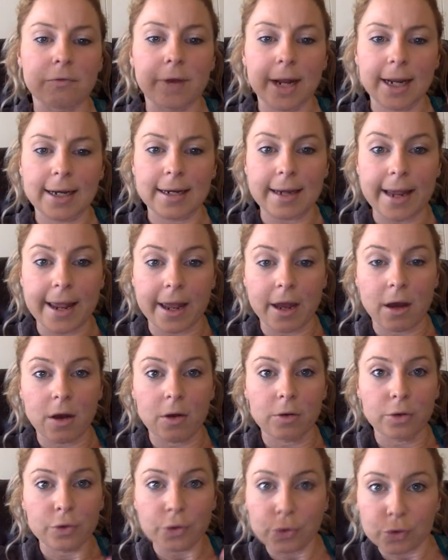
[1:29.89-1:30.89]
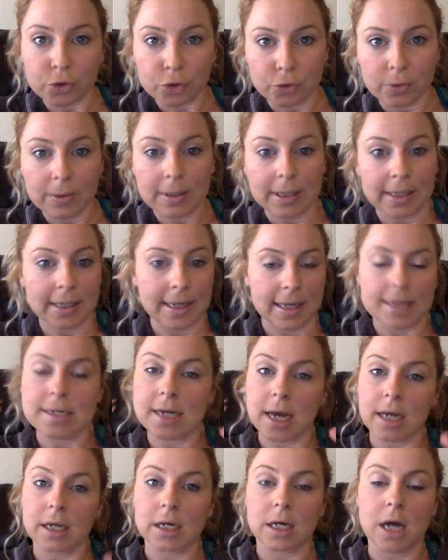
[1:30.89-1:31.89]
right now you truly
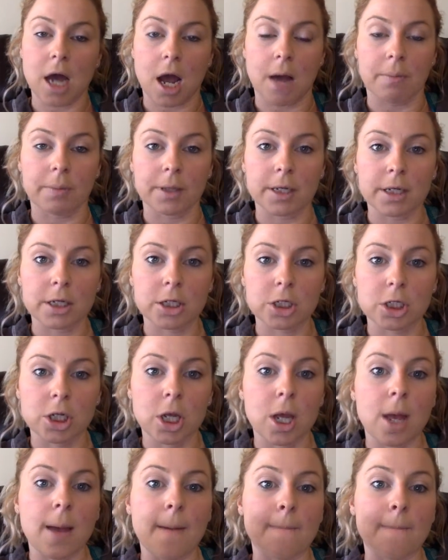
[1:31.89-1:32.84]
cannot accomplish,